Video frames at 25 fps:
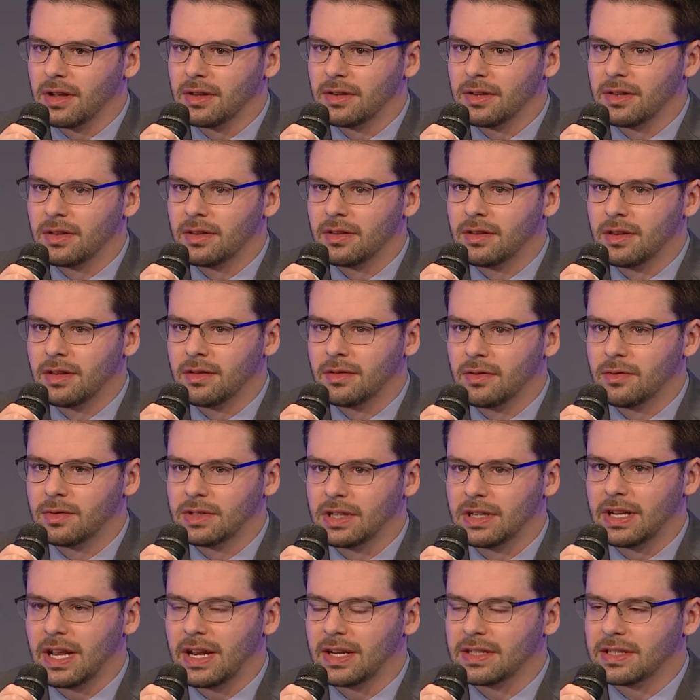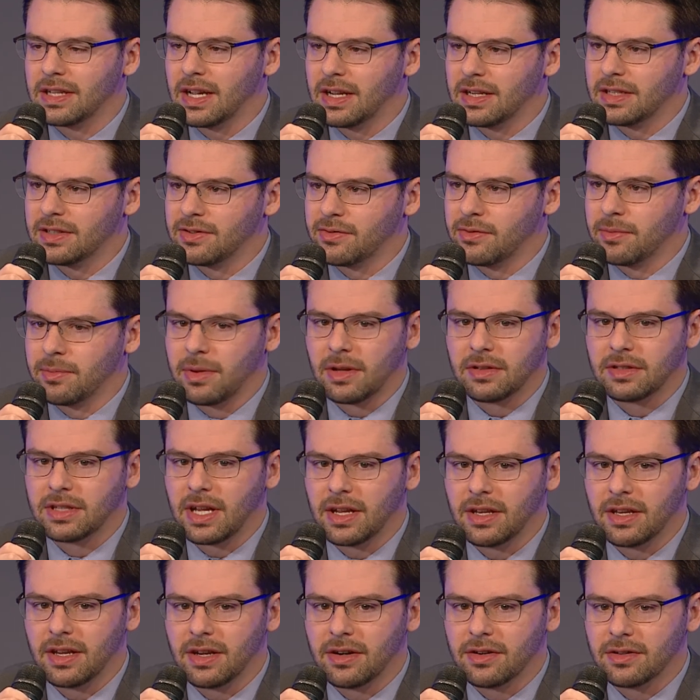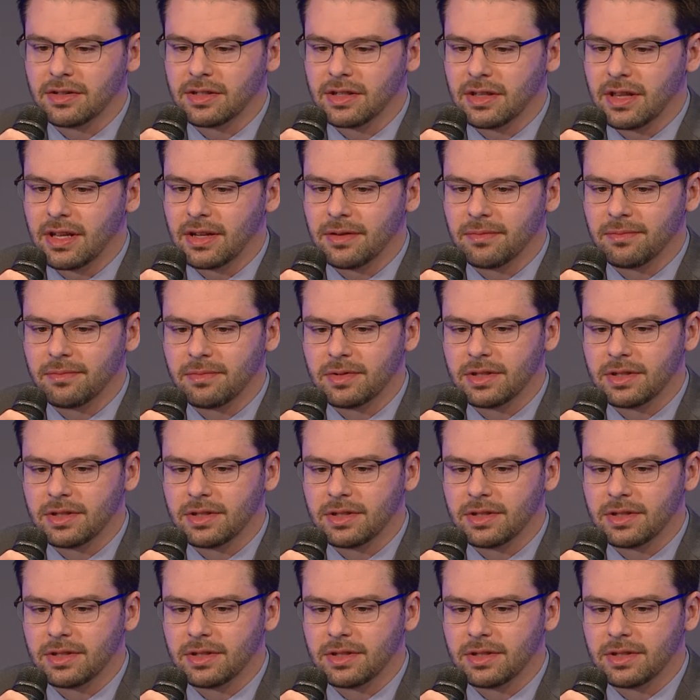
I was a data scientist for about 10 years and then